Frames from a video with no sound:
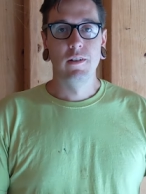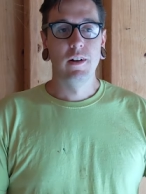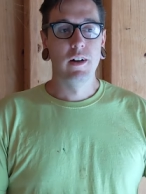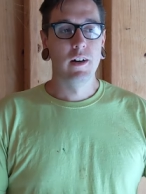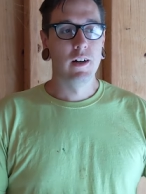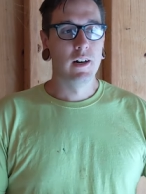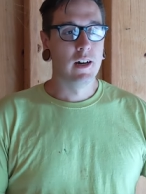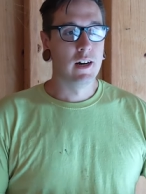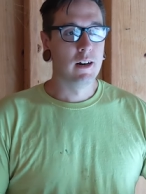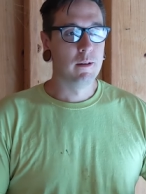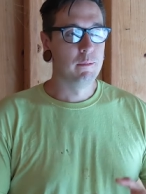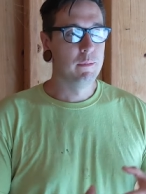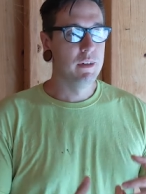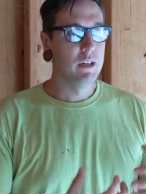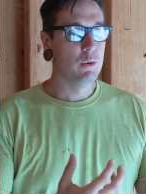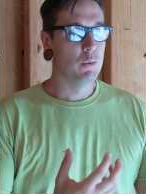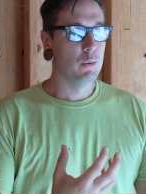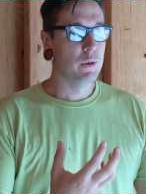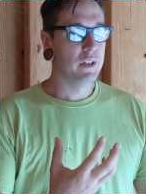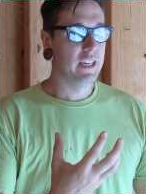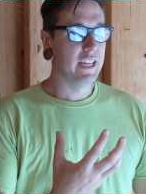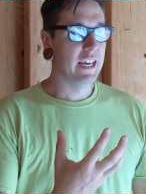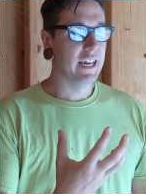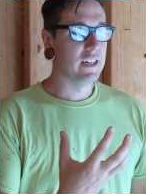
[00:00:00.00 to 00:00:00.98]
Um,
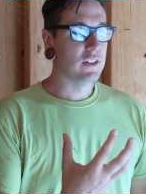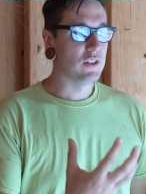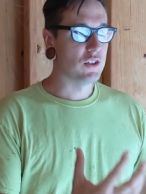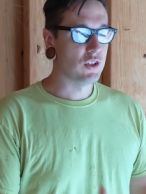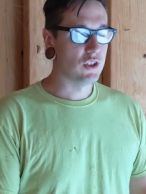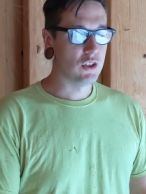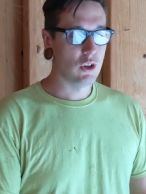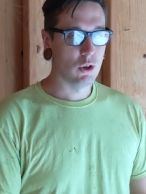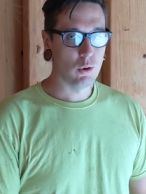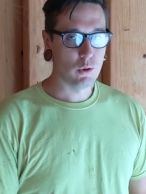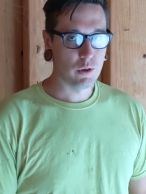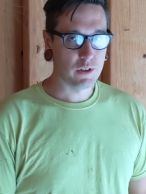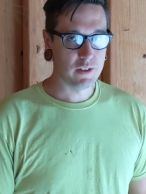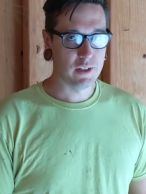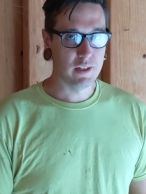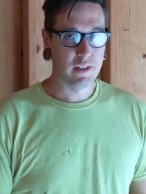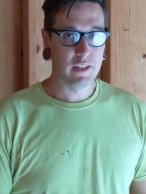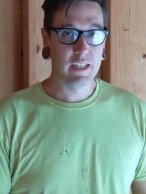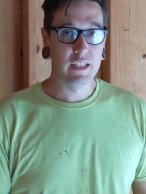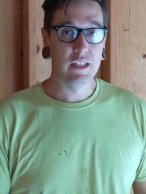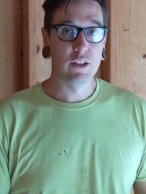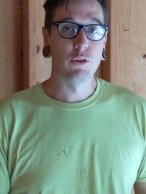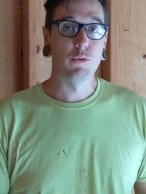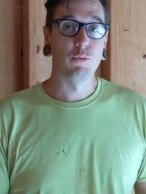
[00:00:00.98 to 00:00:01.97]
it would get
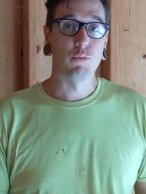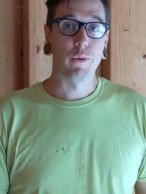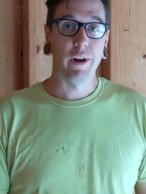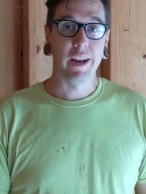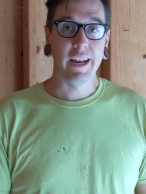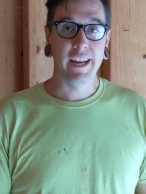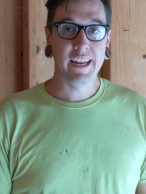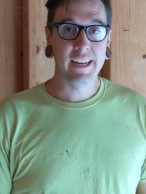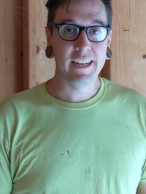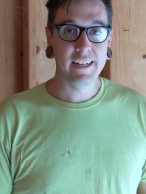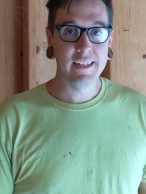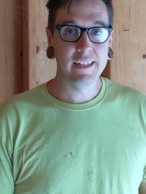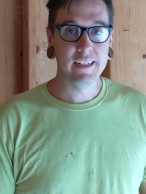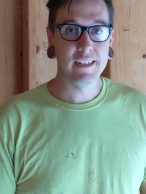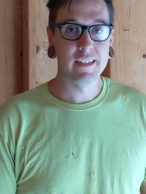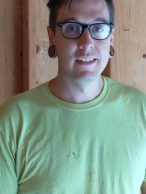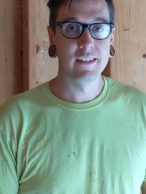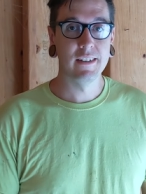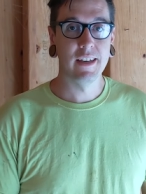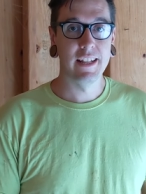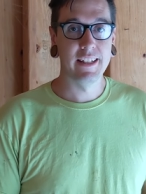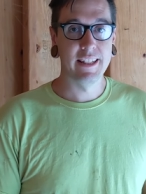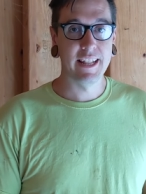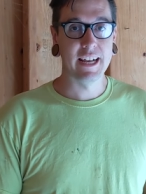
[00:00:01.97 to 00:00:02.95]
soaked in the rain,
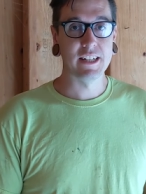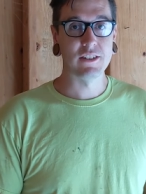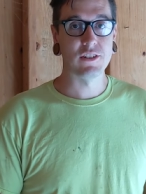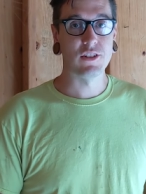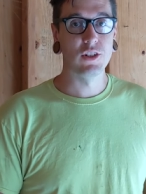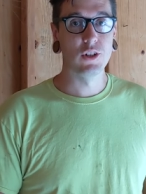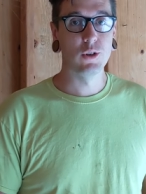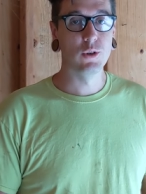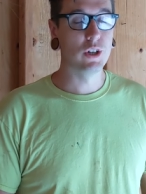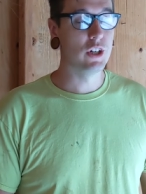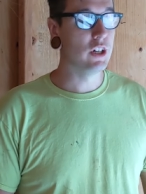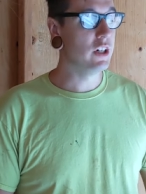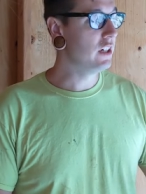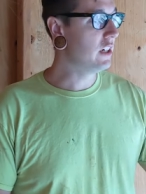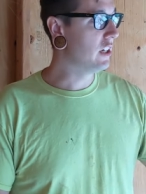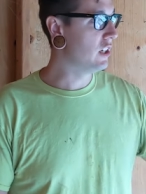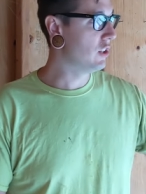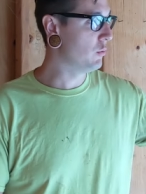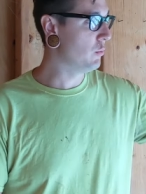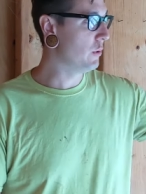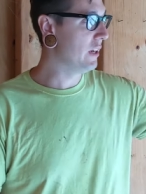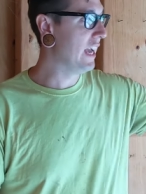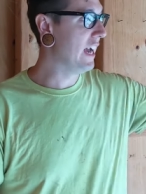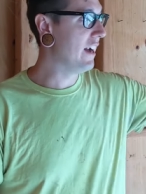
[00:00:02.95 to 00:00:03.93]
and that's no good
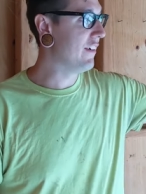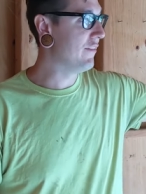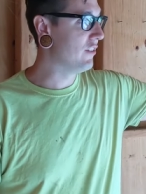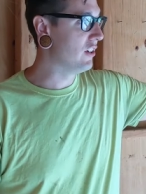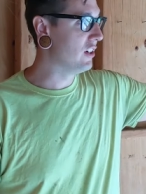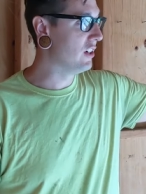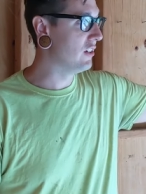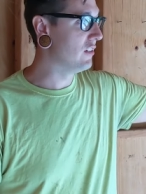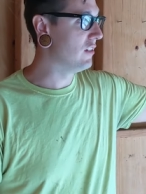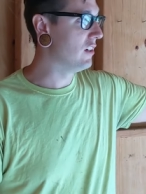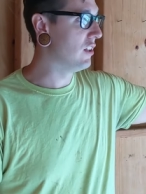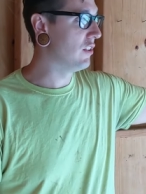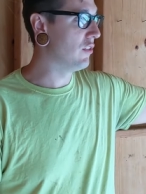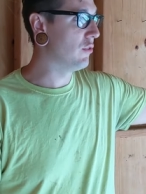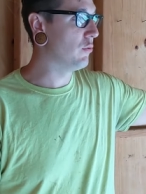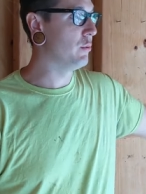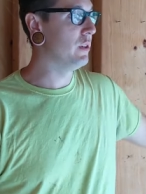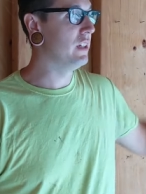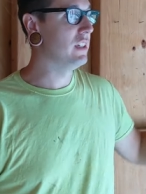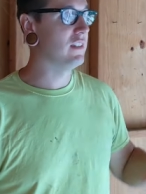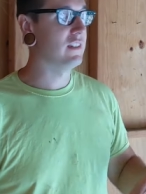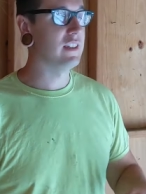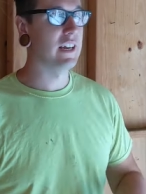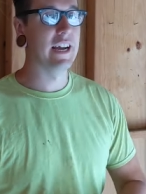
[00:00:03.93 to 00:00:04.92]
because we have a, a
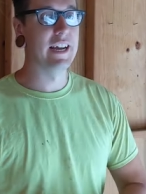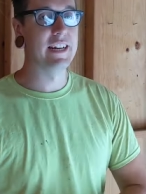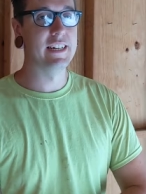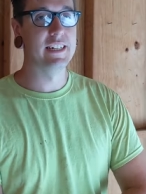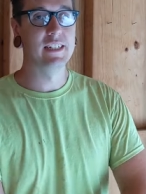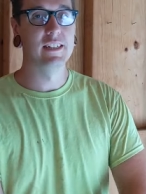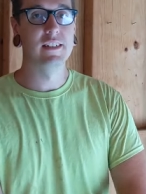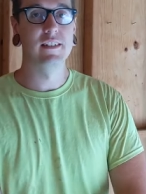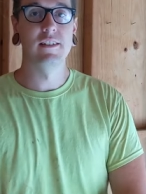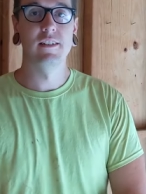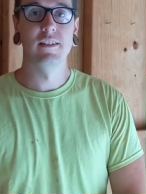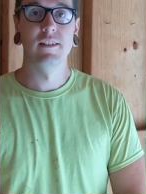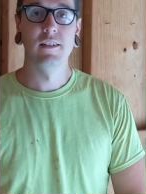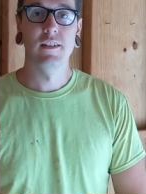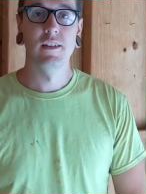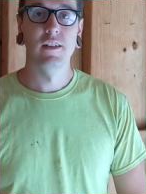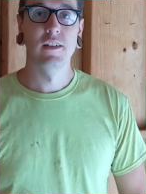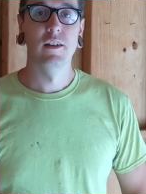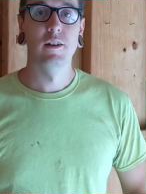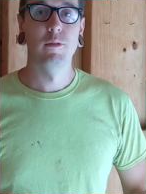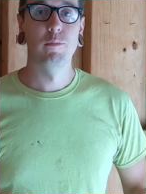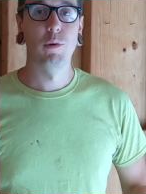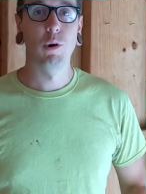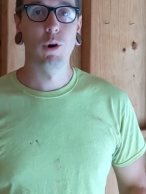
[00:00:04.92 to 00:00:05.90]
three-sided
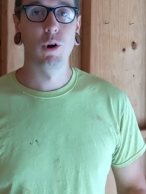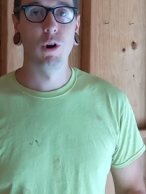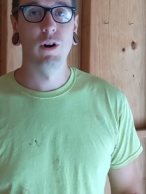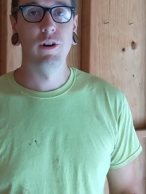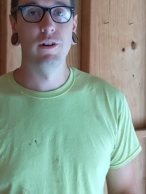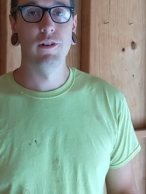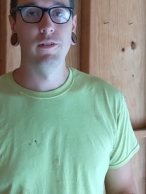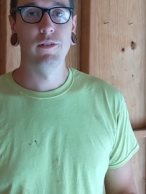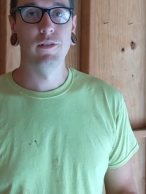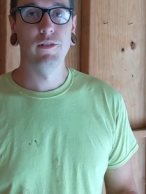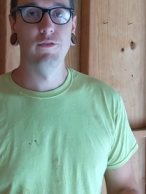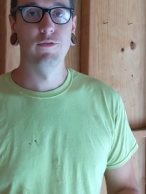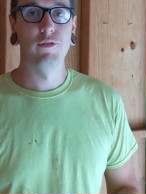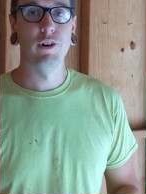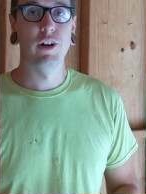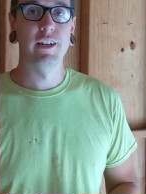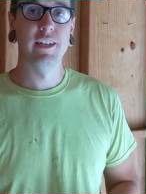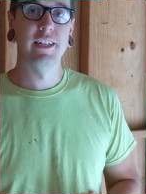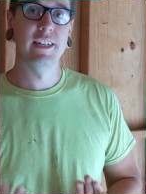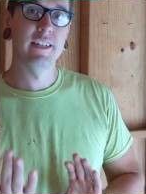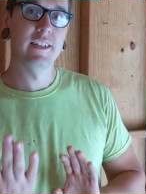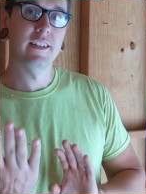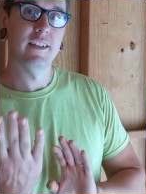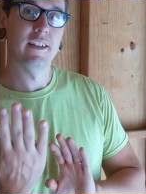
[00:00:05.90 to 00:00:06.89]
barn
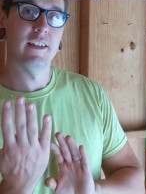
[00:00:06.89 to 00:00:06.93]
running.